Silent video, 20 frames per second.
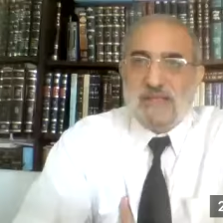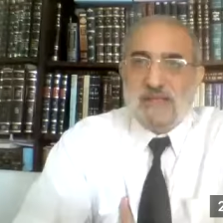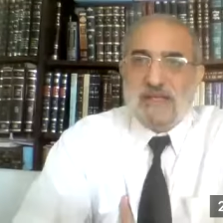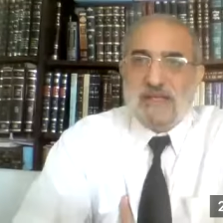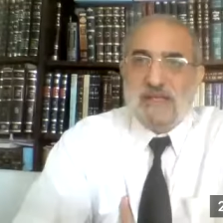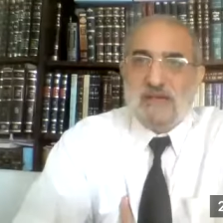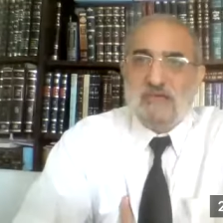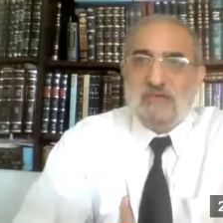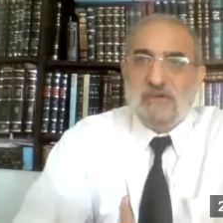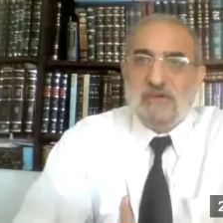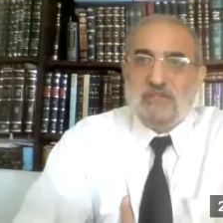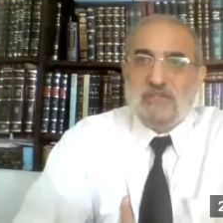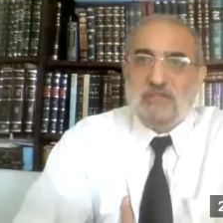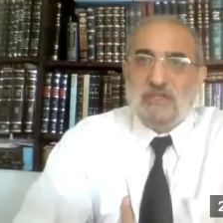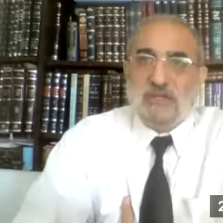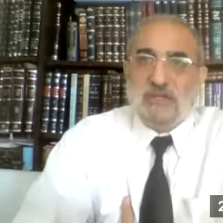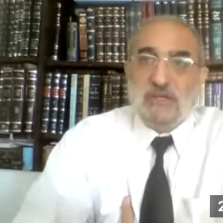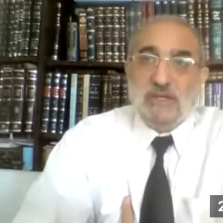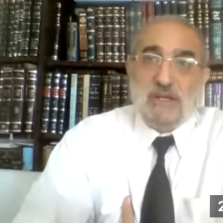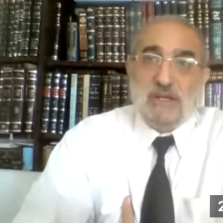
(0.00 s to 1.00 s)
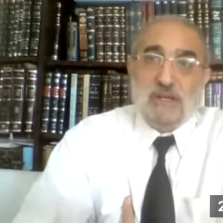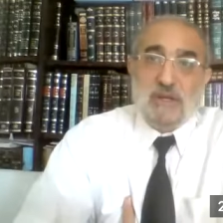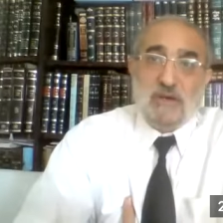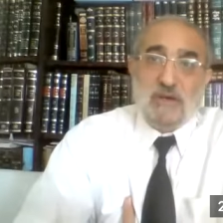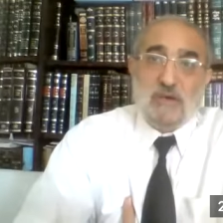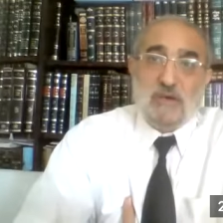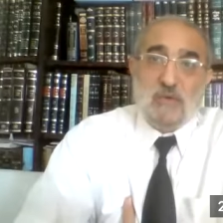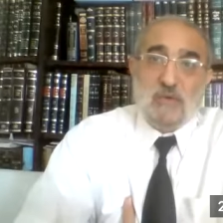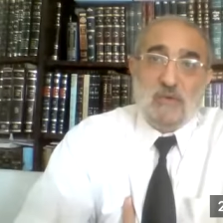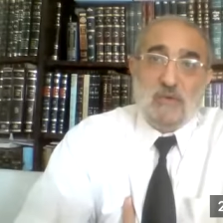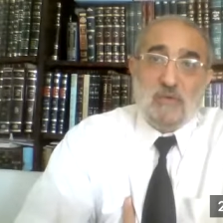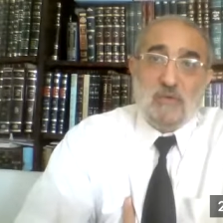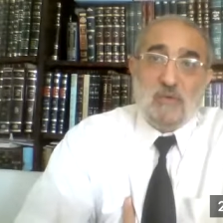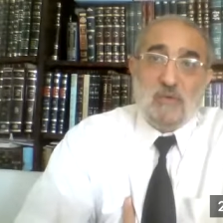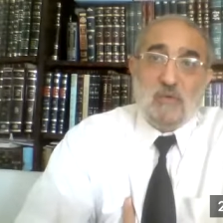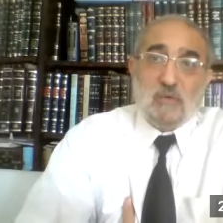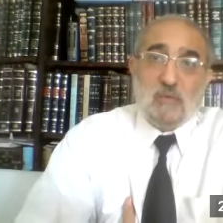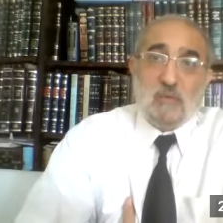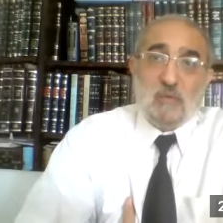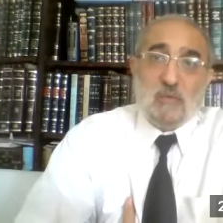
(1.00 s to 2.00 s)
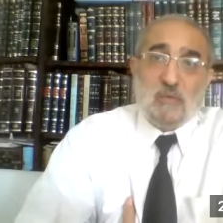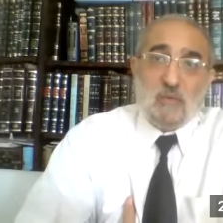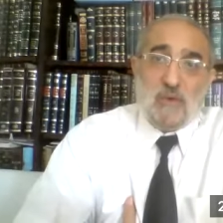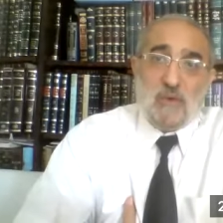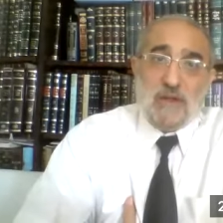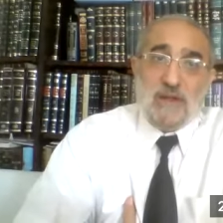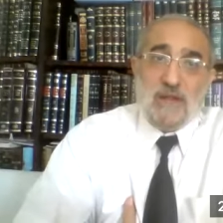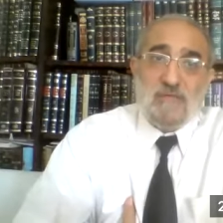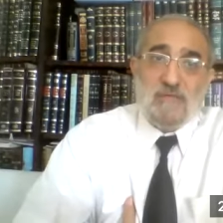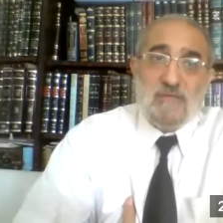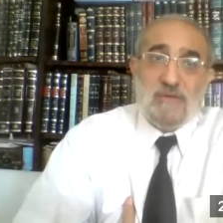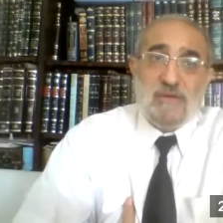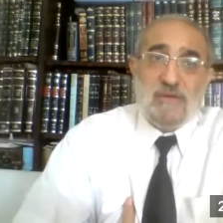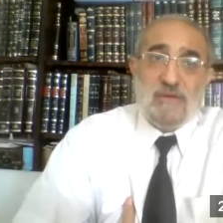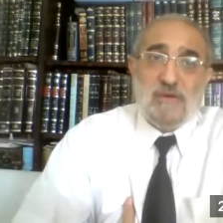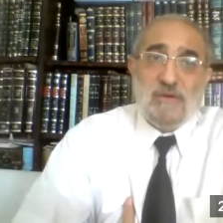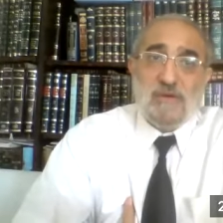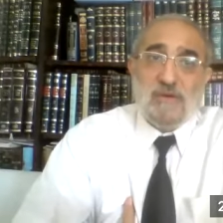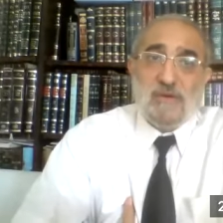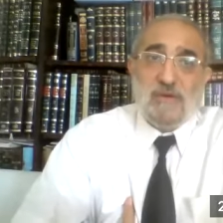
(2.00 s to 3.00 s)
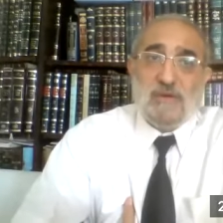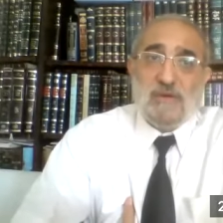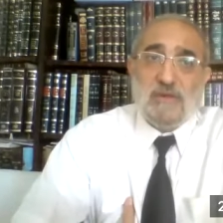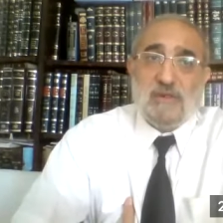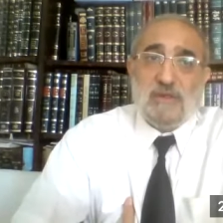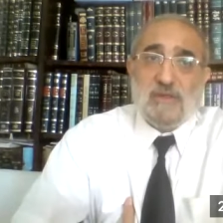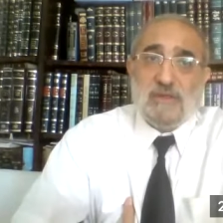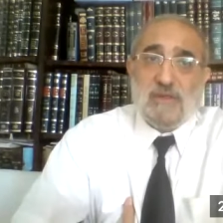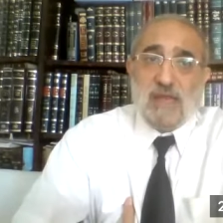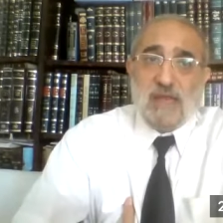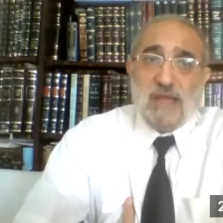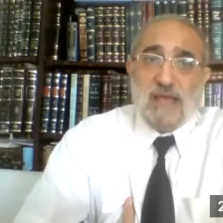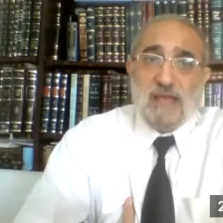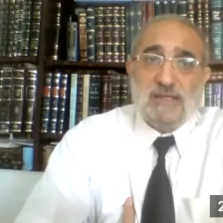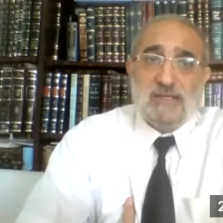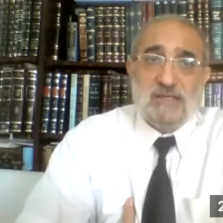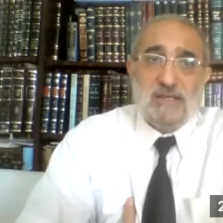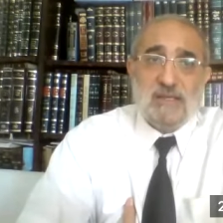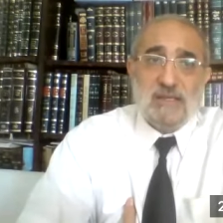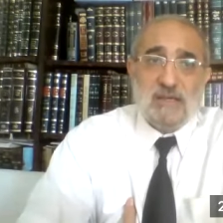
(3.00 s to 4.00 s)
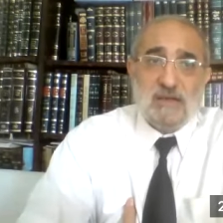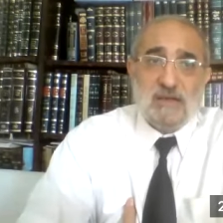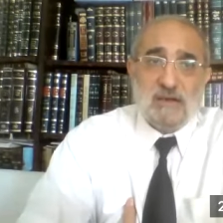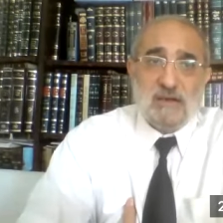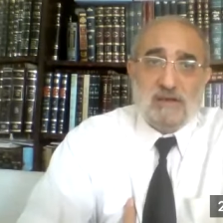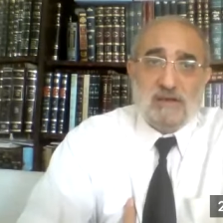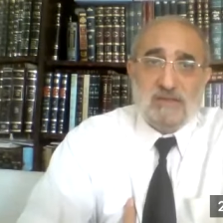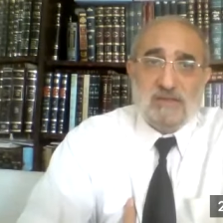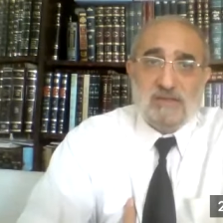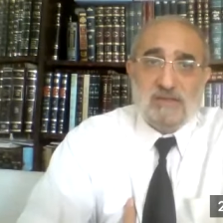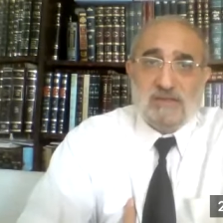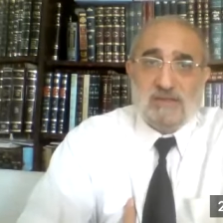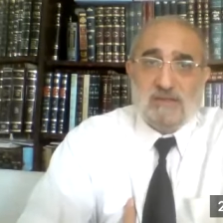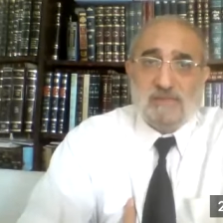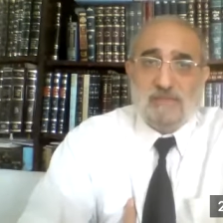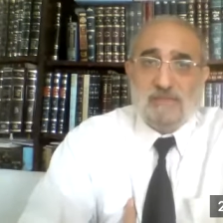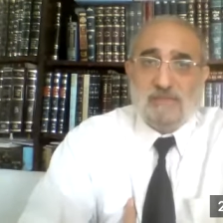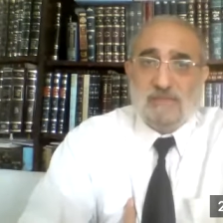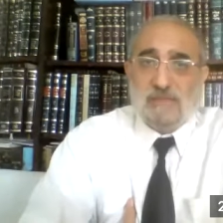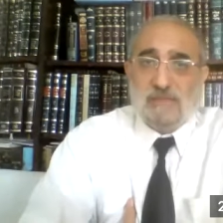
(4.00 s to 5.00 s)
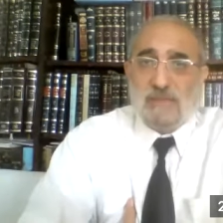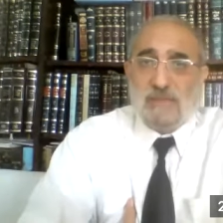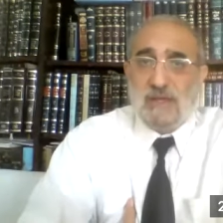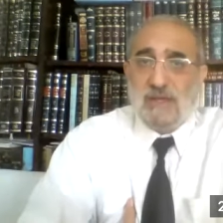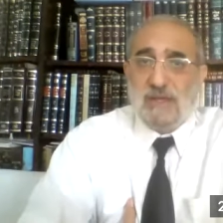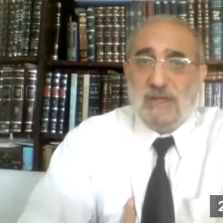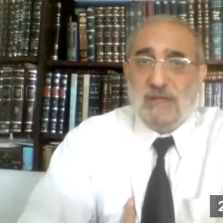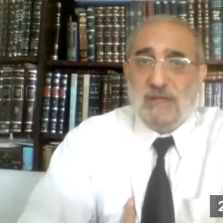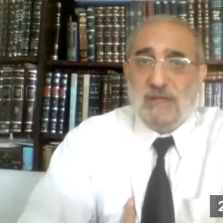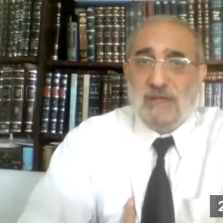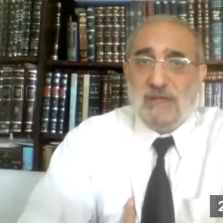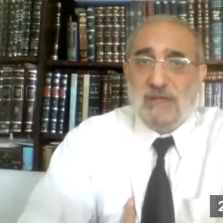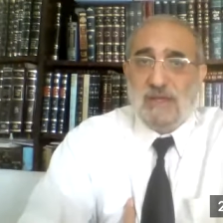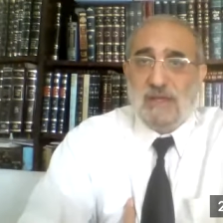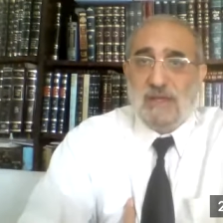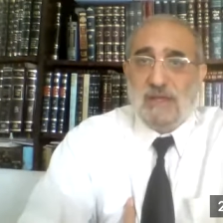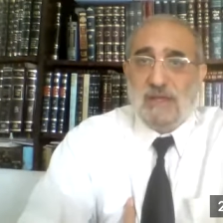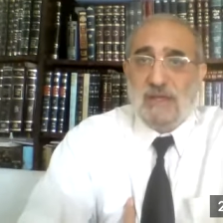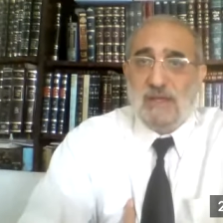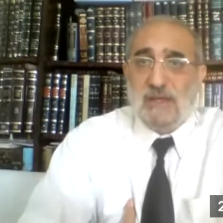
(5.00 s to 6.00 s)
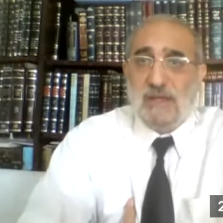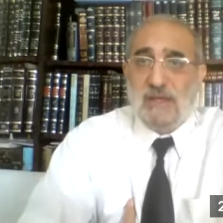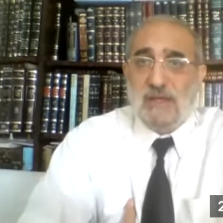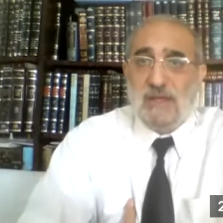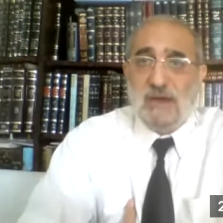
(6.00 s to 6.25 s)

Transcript: Second question, whenever uh, asking us uh,